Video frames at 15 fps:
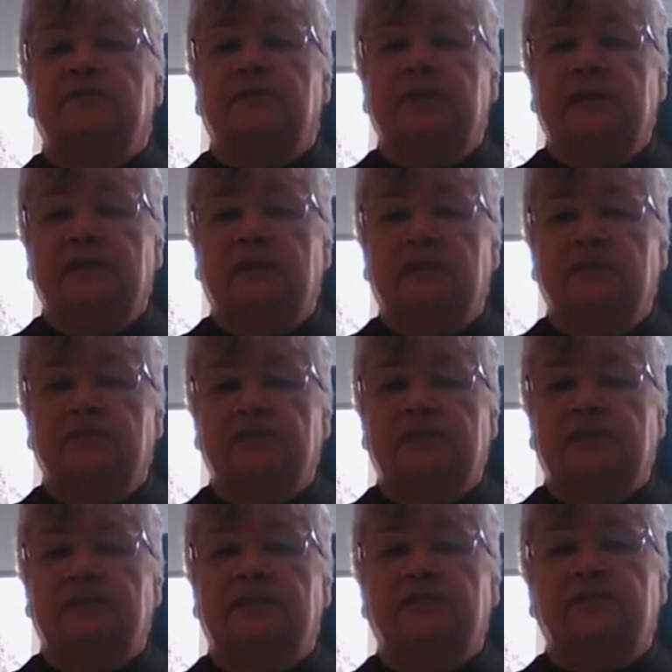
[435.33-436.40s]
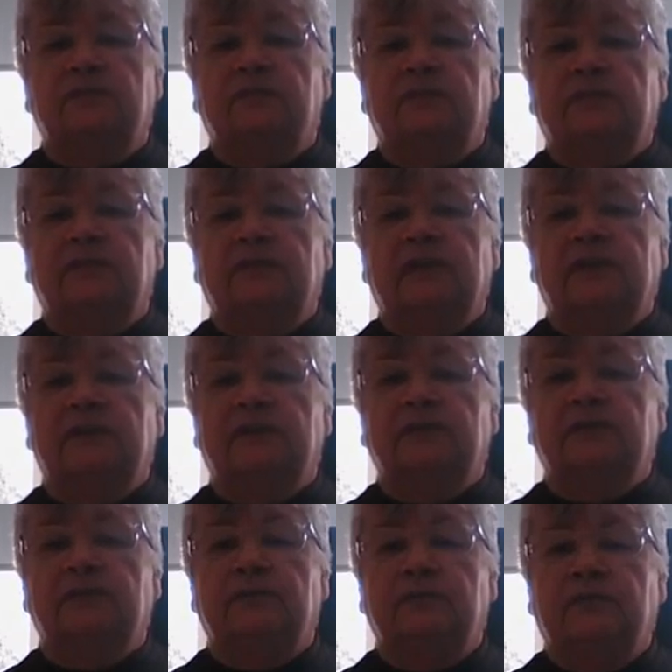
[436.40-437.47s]
So Enosh lived a total of
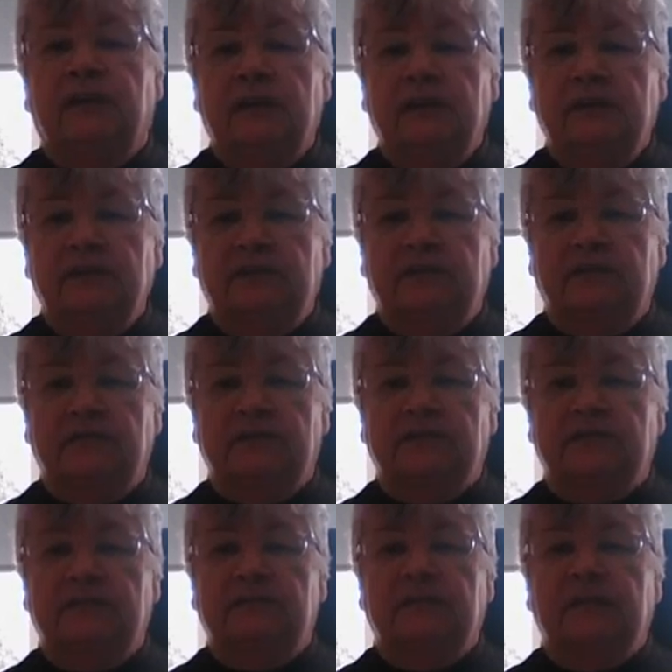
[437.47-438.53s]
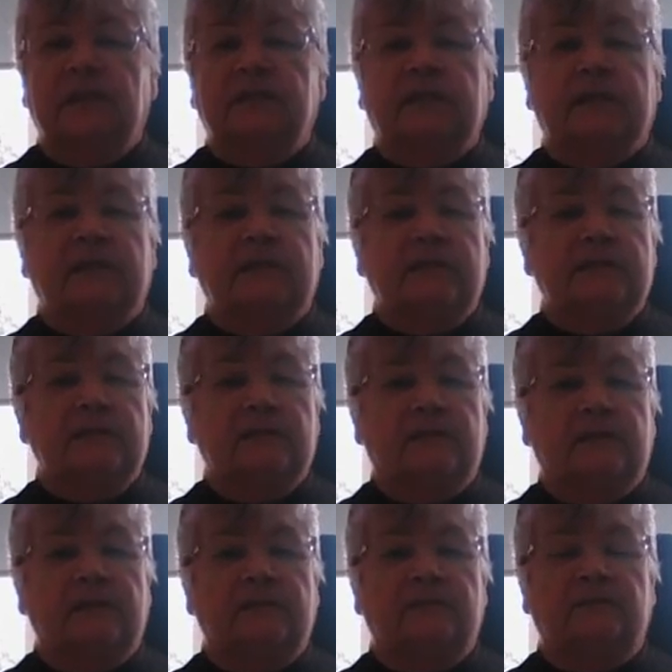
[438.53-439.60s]
905 years, and then he
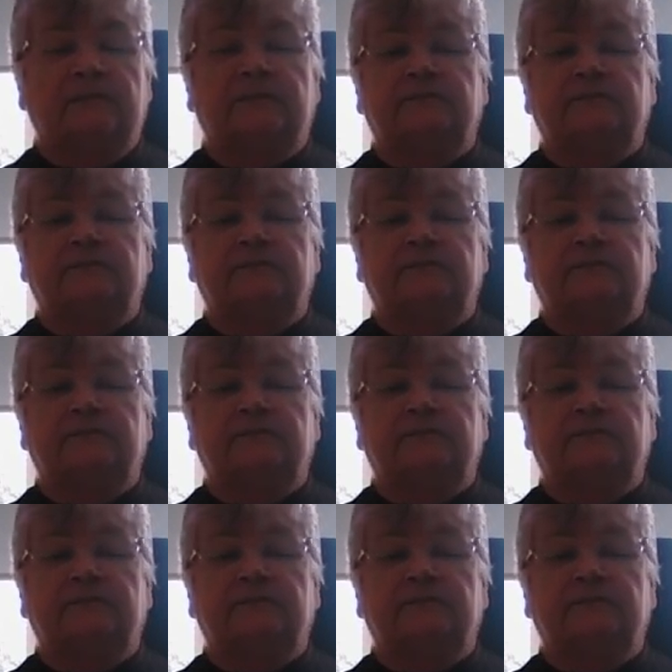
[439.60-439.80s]
died.